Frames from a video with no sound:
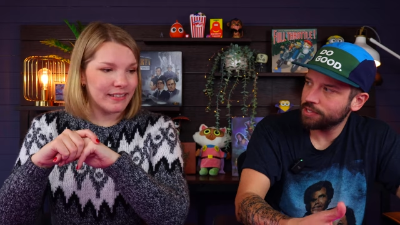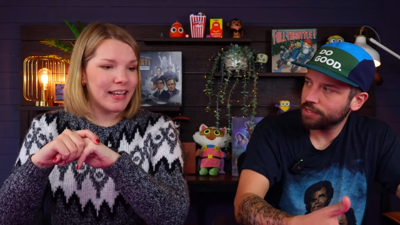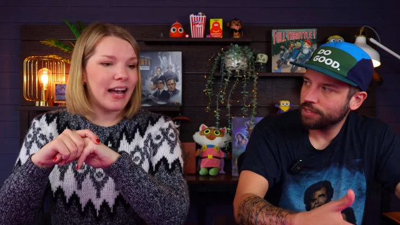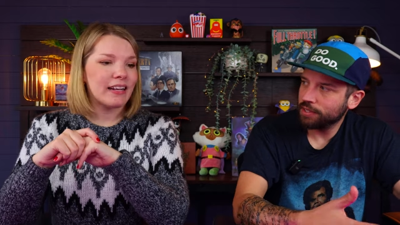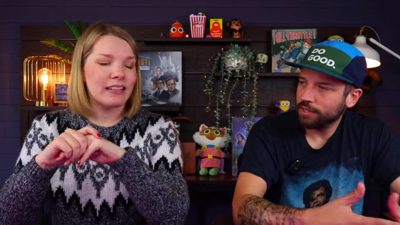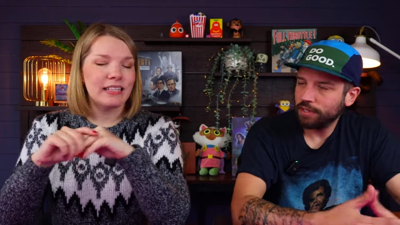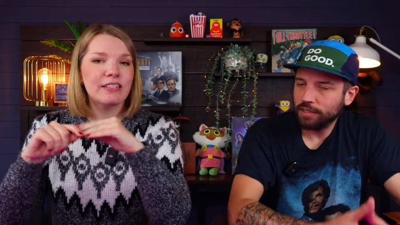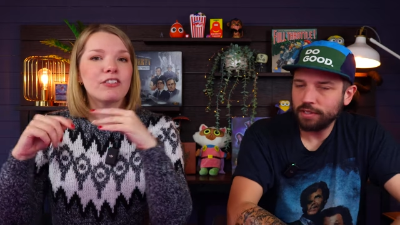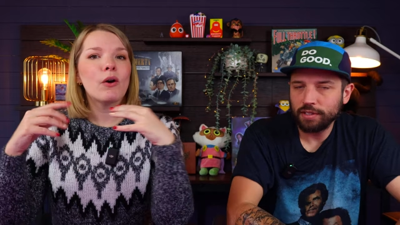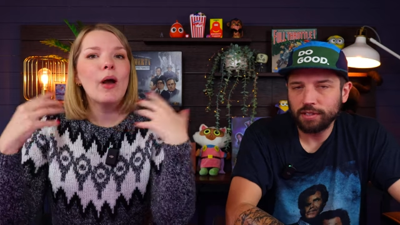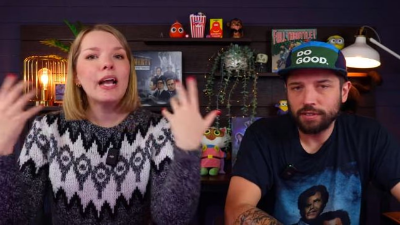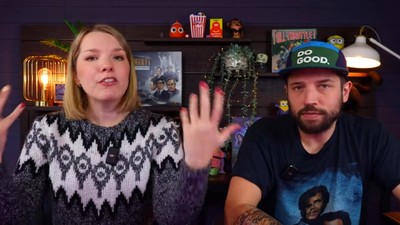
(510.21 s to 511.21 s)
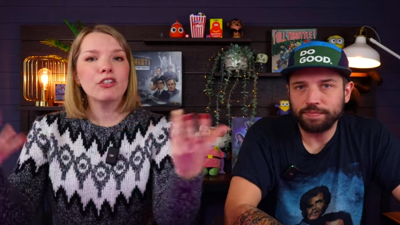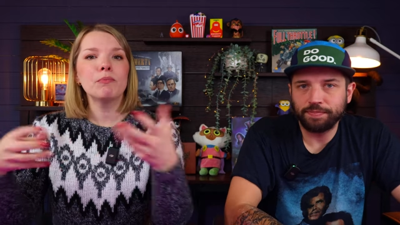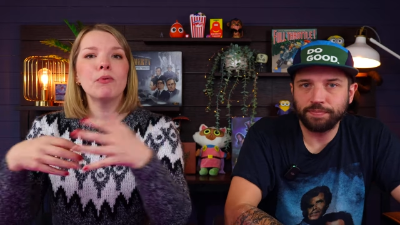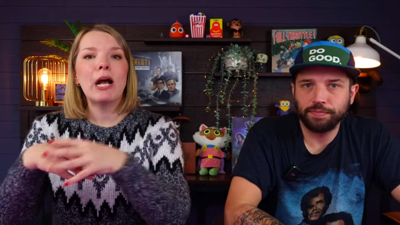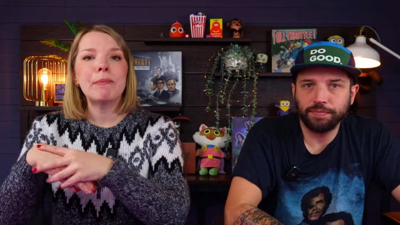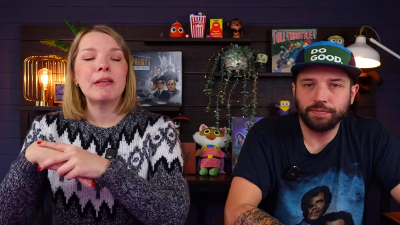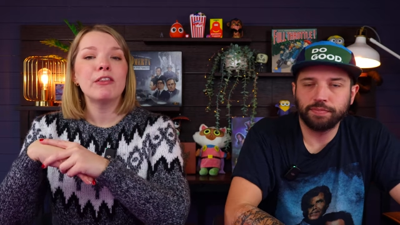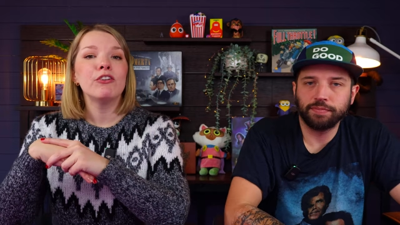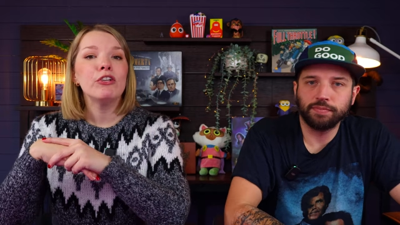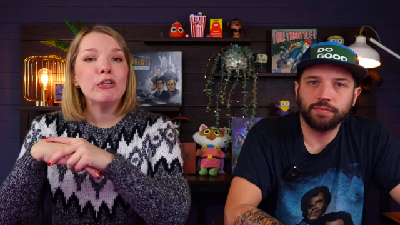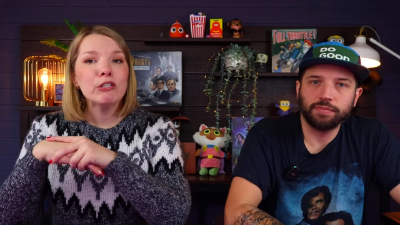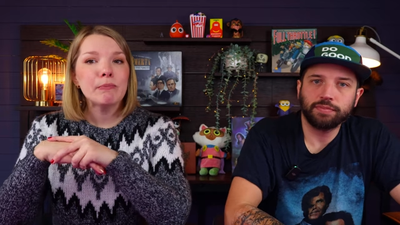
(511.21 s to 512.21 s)
Speaker 1: Exactly. So, as you're bribing the
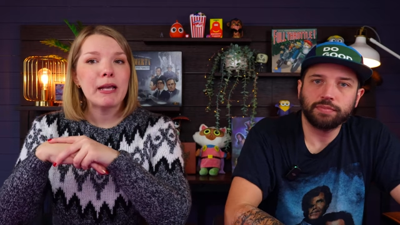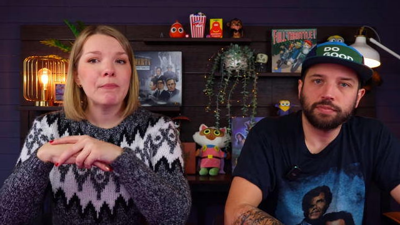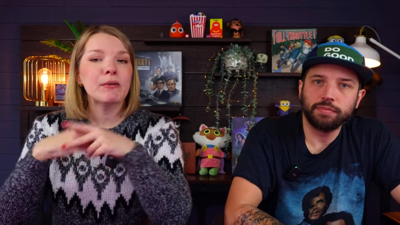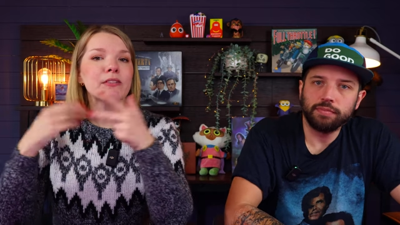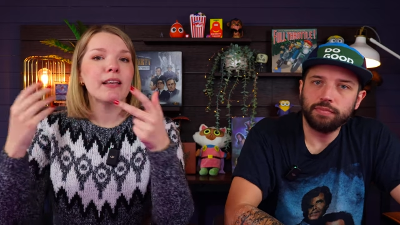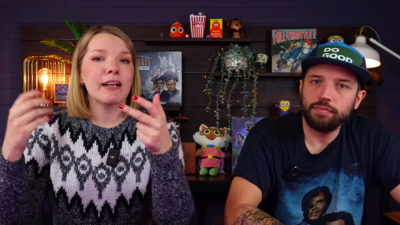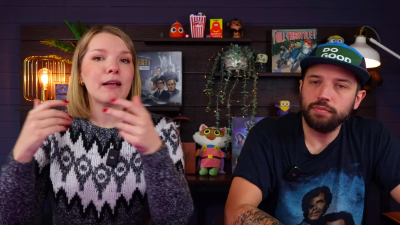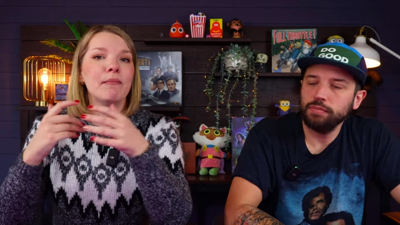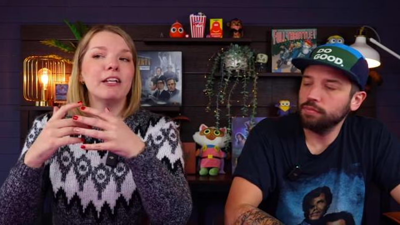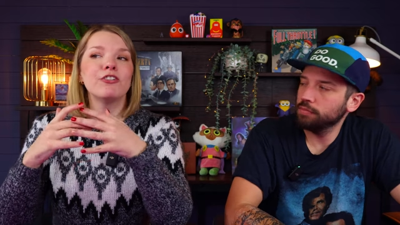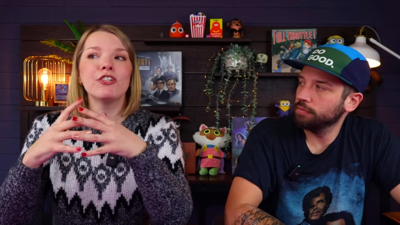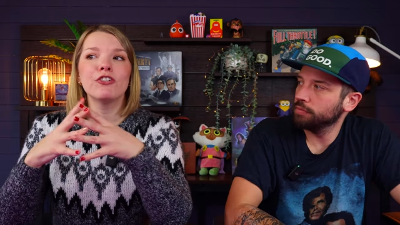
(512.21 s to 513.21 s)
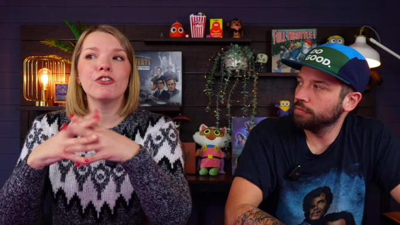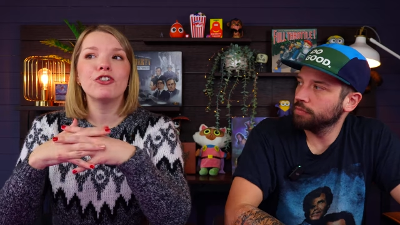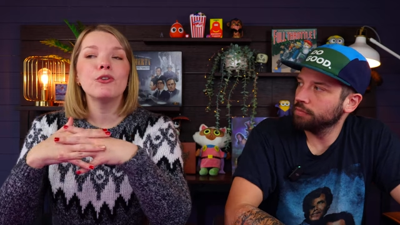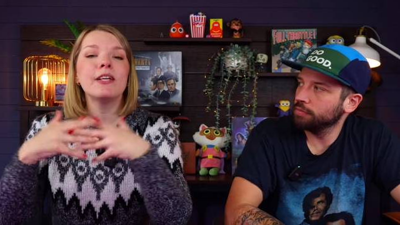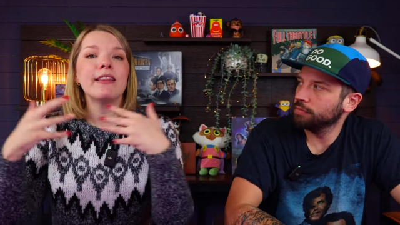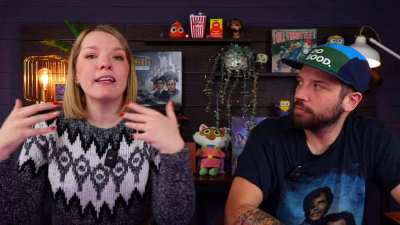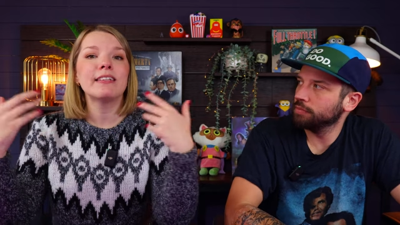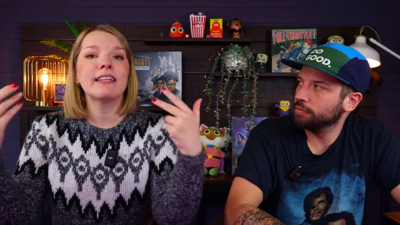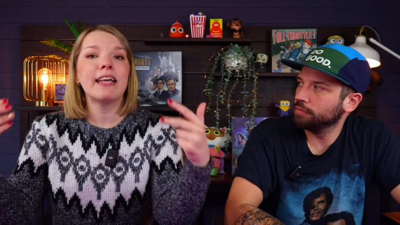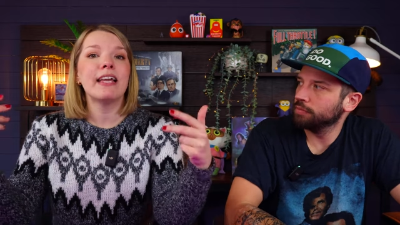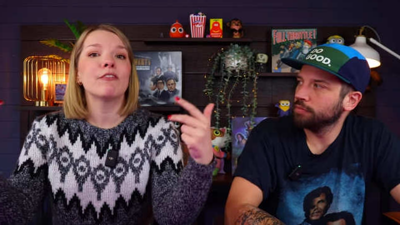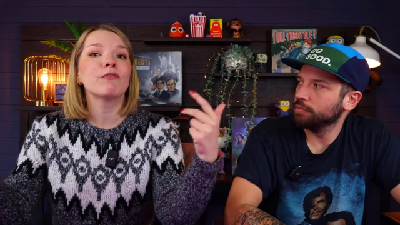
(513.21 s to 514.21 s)
newspapers, like I mentioned, you're doing that to
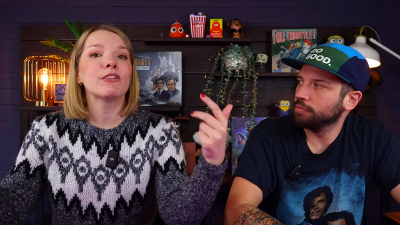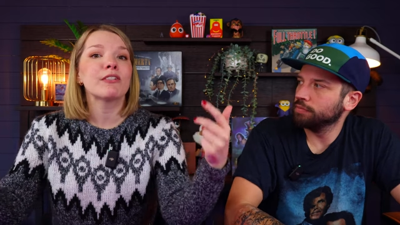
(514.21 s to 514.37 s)
gain